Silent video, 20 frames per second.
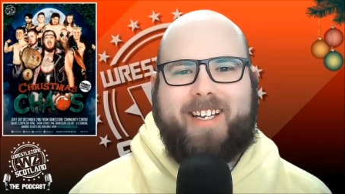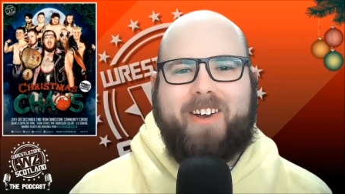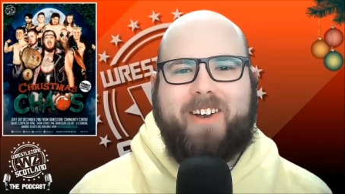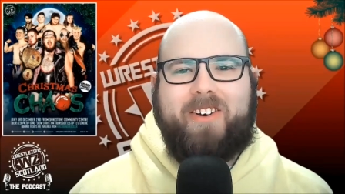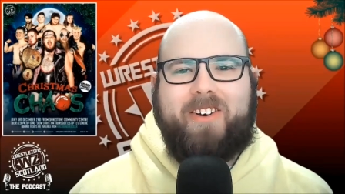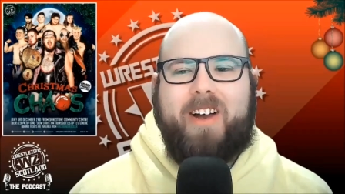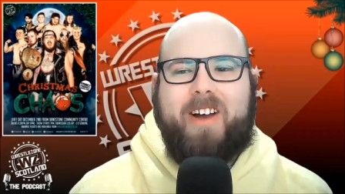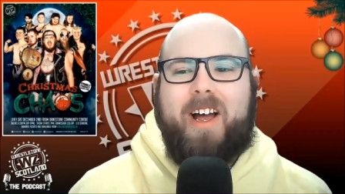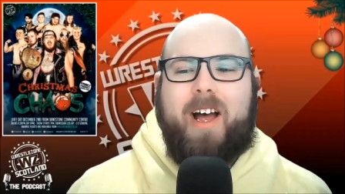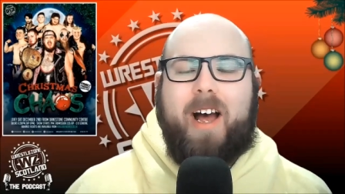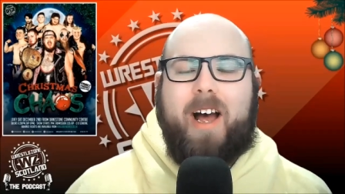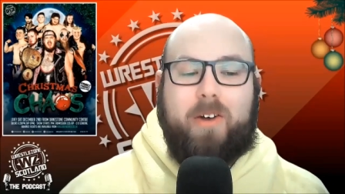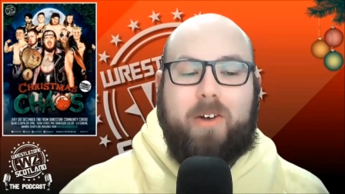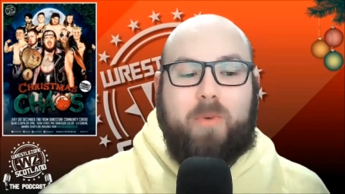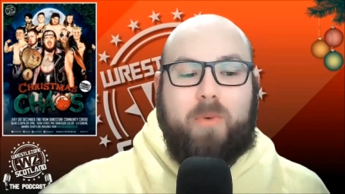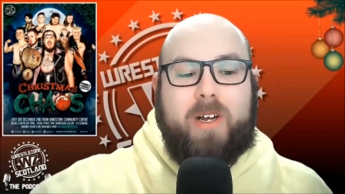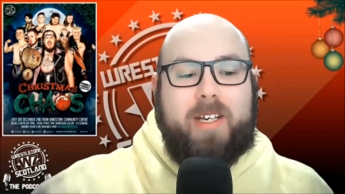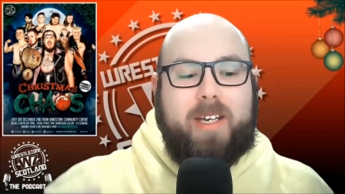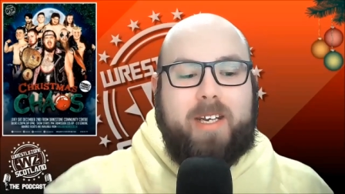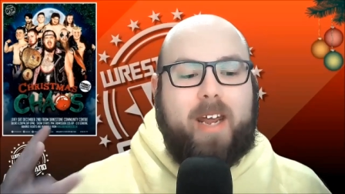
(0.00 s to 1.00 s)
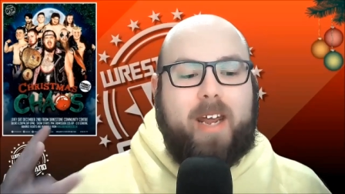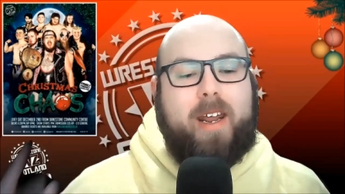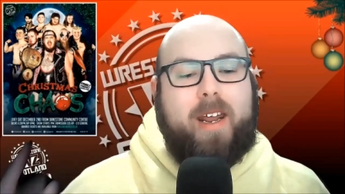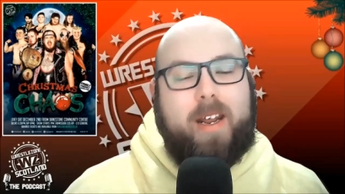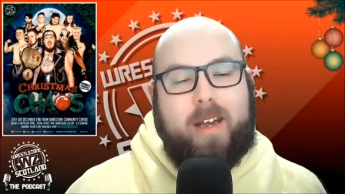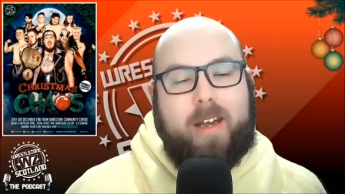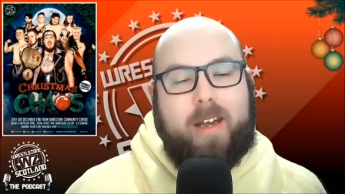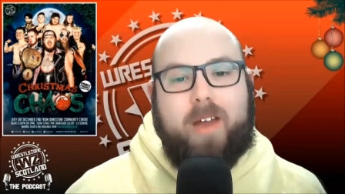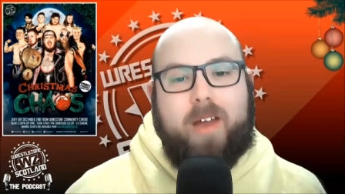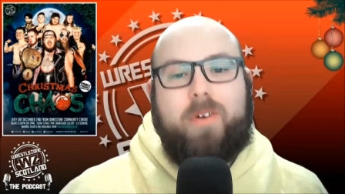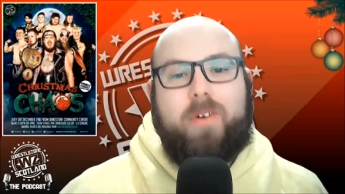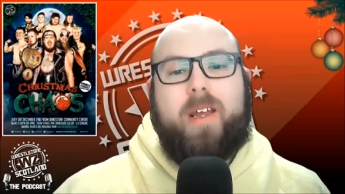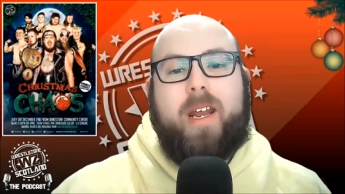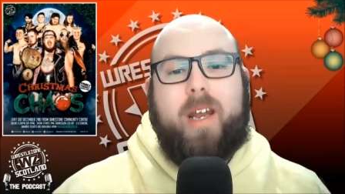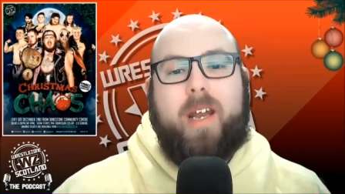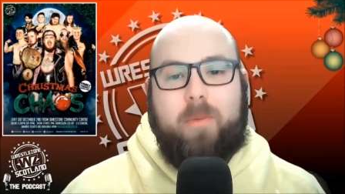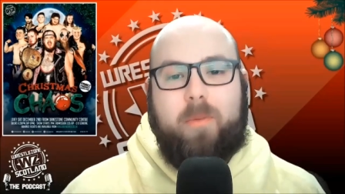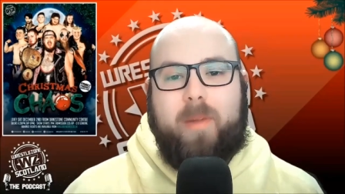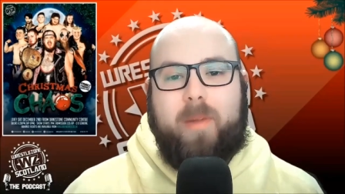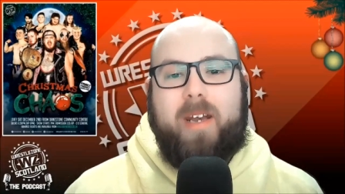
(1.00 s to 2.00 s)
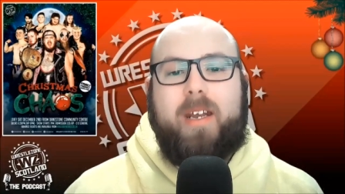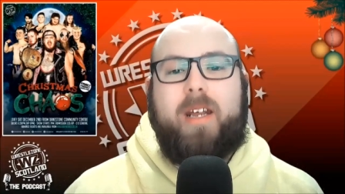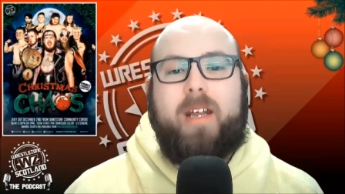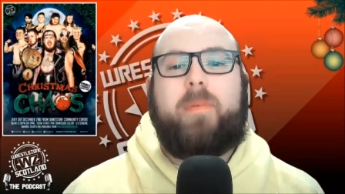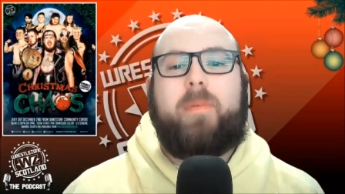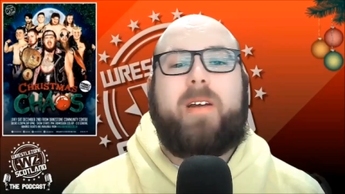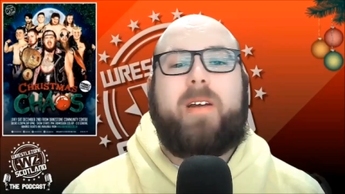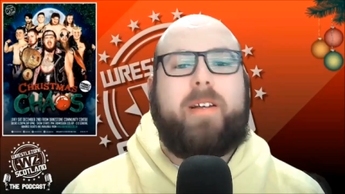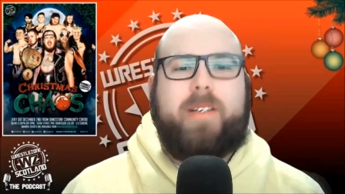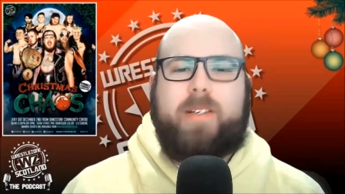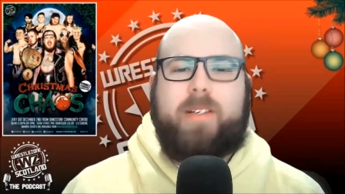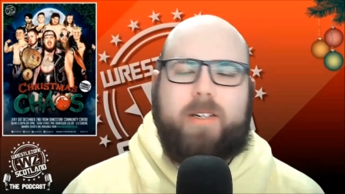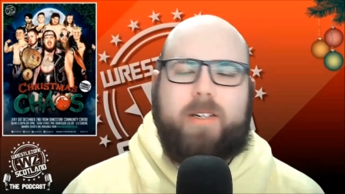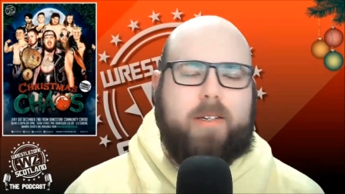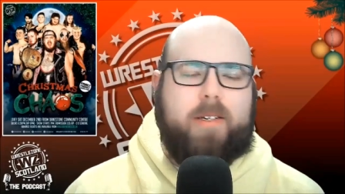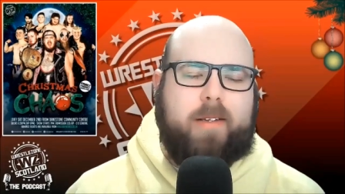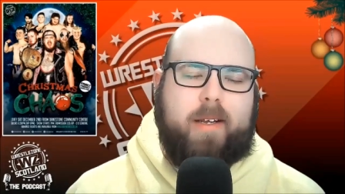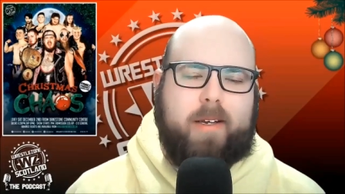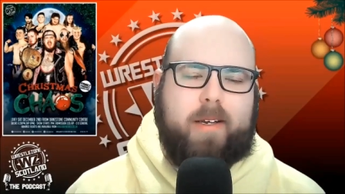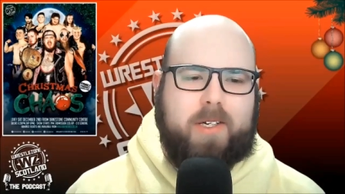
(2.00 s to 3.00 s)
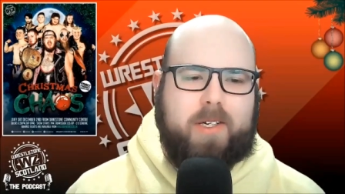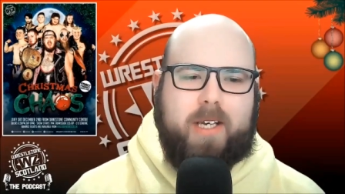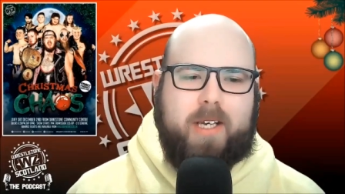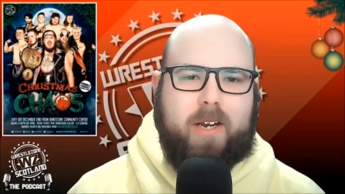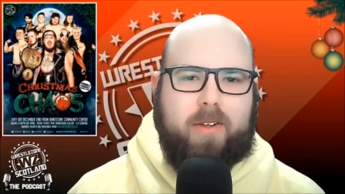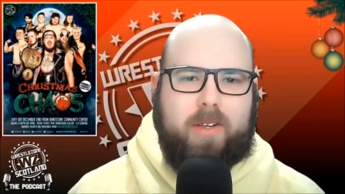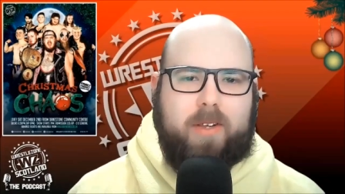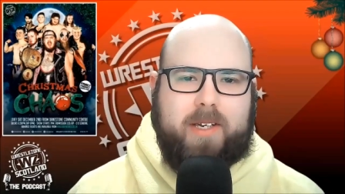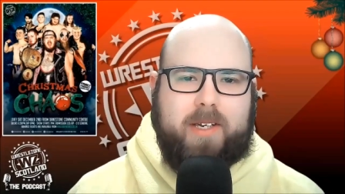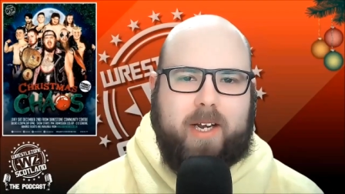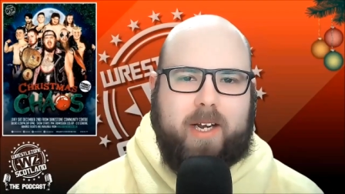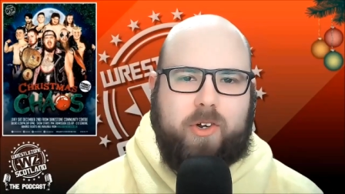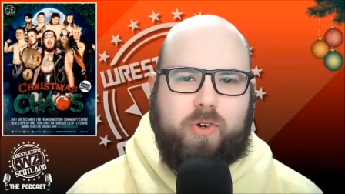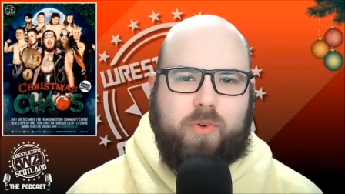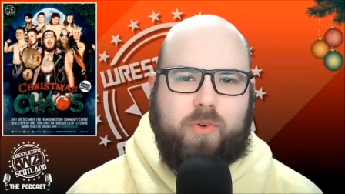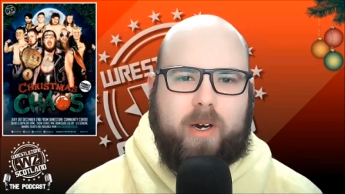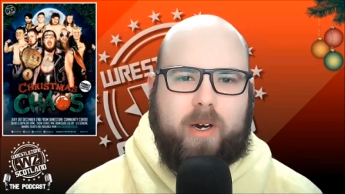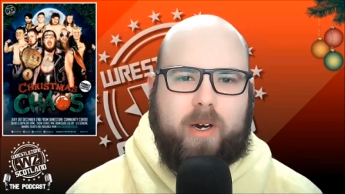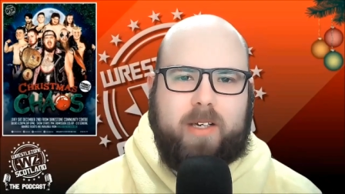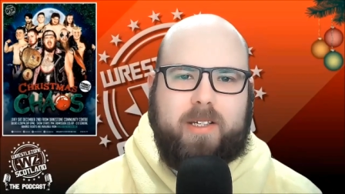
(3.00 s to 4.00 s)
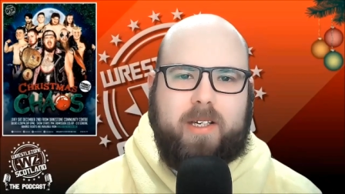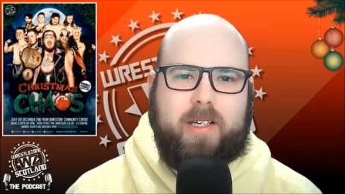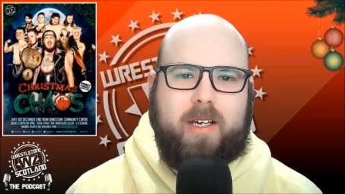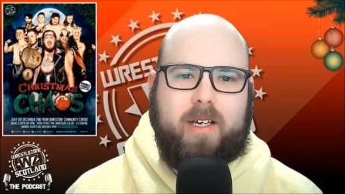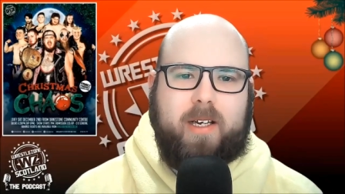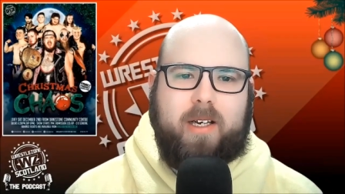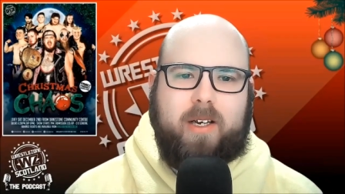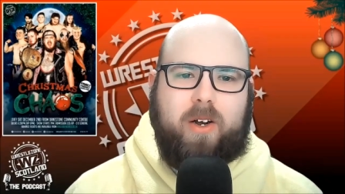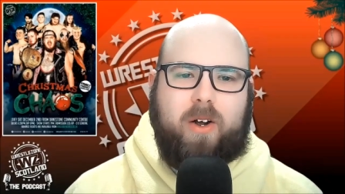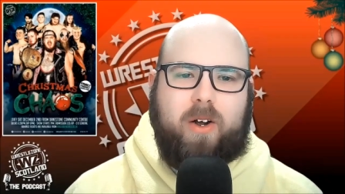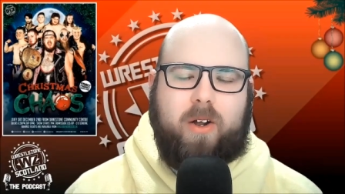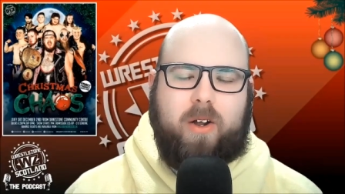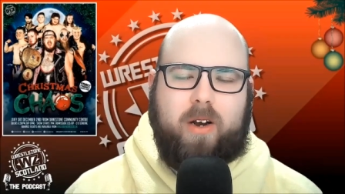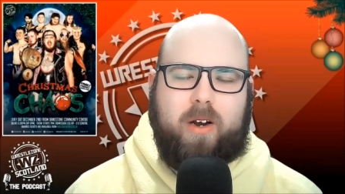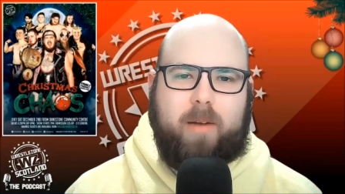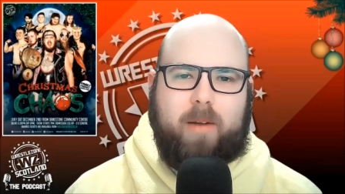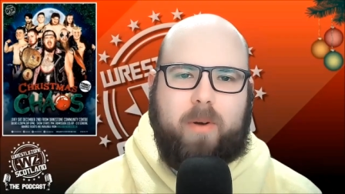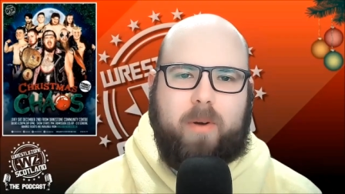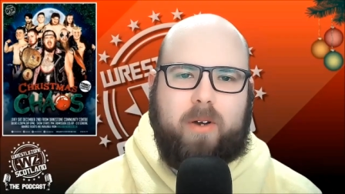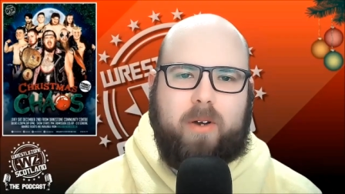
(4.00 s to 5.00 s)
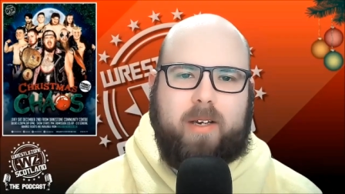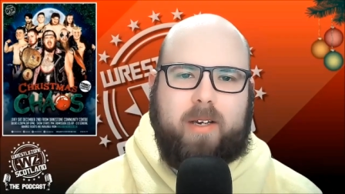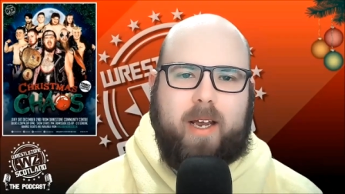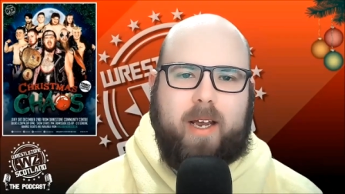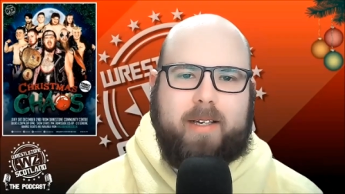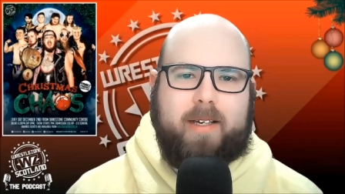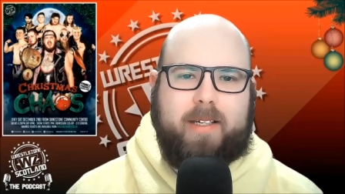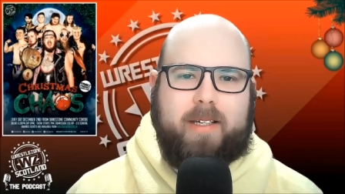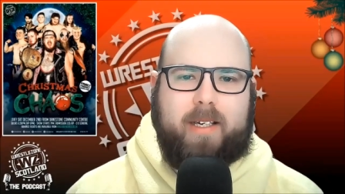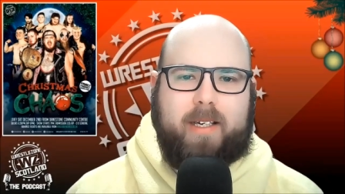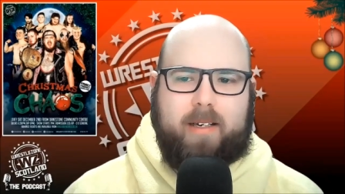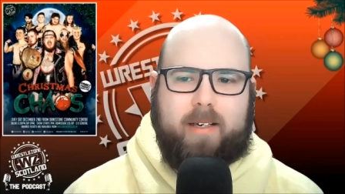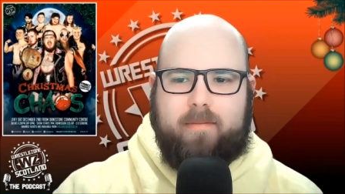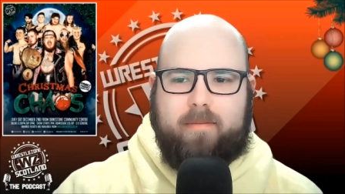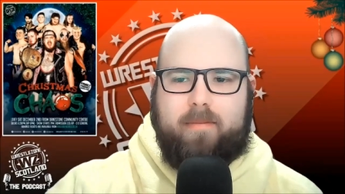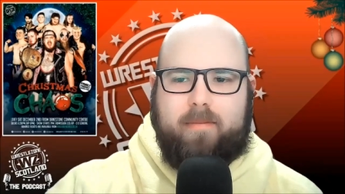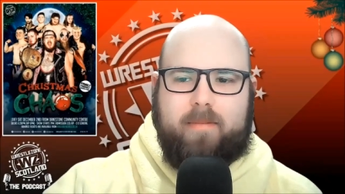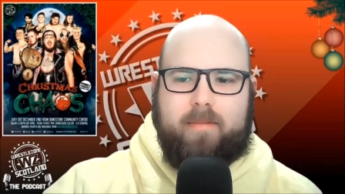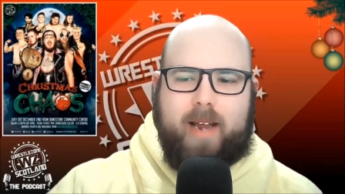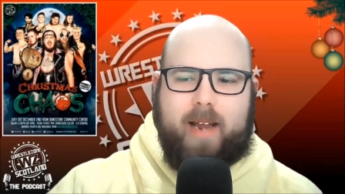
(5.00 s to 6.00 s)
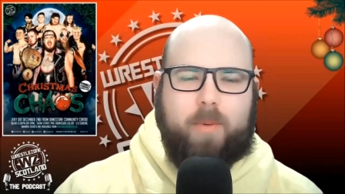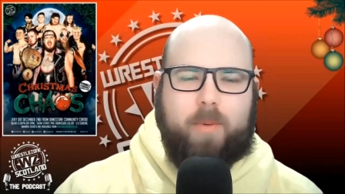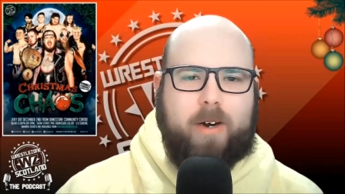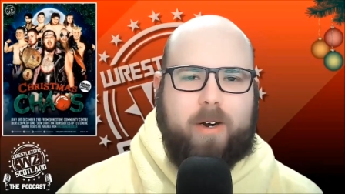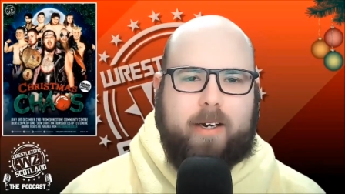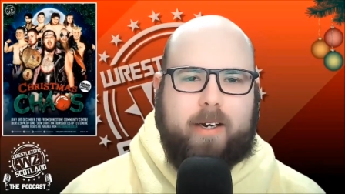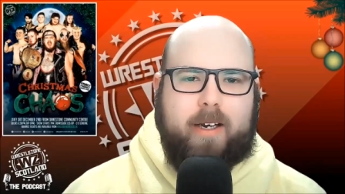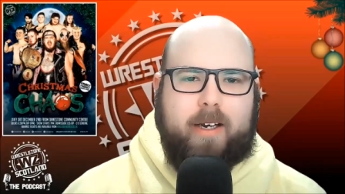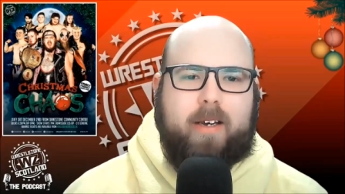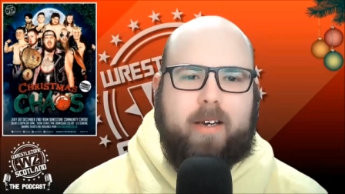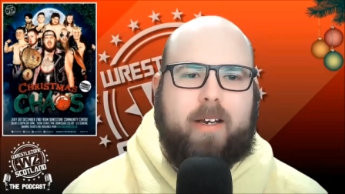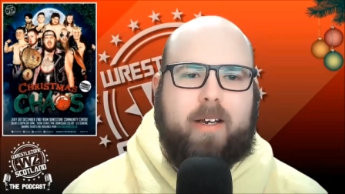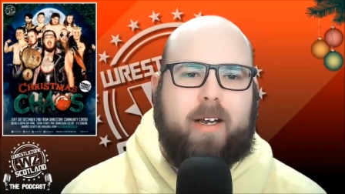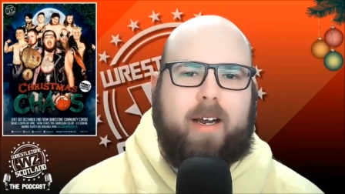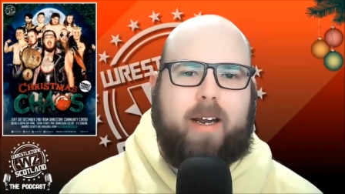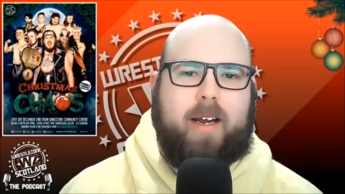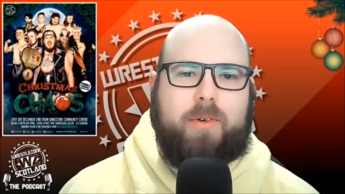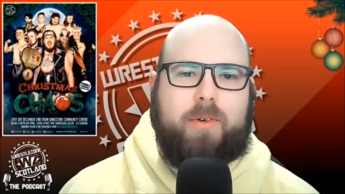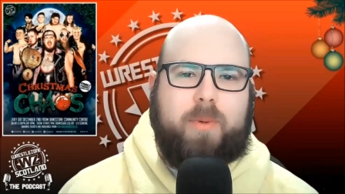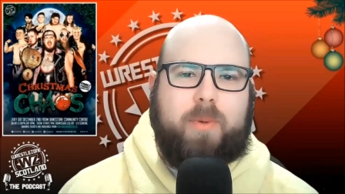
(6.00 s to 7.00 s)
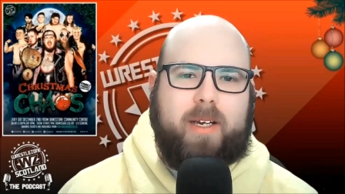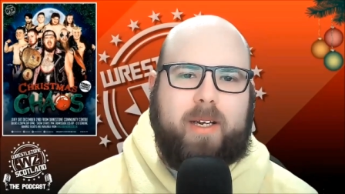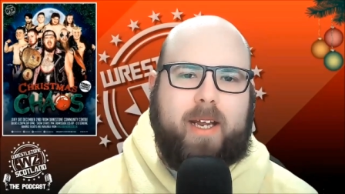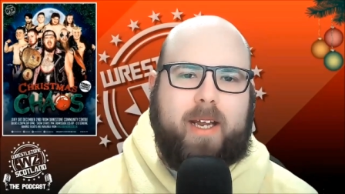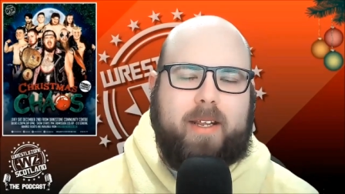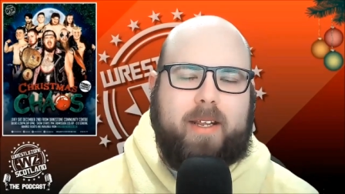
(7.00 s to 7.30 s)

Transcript: so I'd want to get it in now, get it in Monday, because just that's just how the schedule works on our podcasting network. I just want to